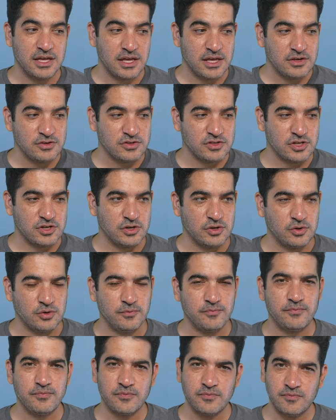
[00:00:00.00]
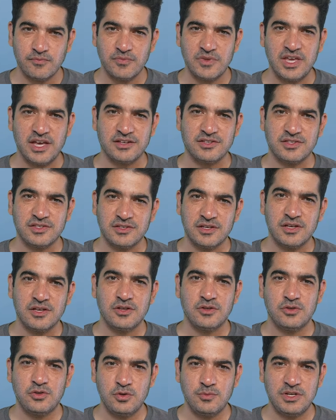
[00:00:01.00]
So yes,
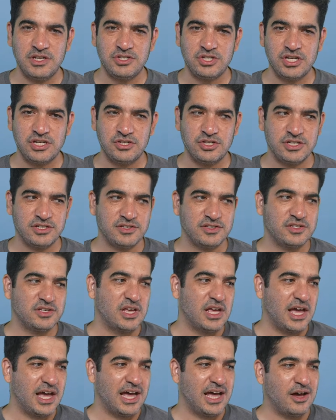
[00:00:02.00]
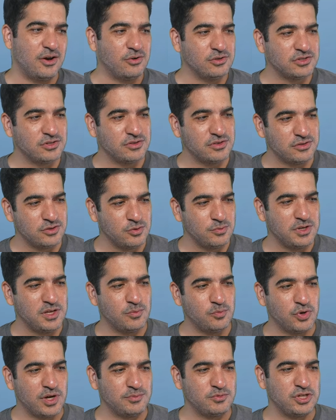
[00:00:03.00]
too many changes, also too many
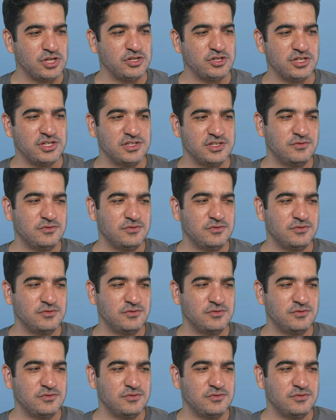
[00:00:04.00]
abrupt changes.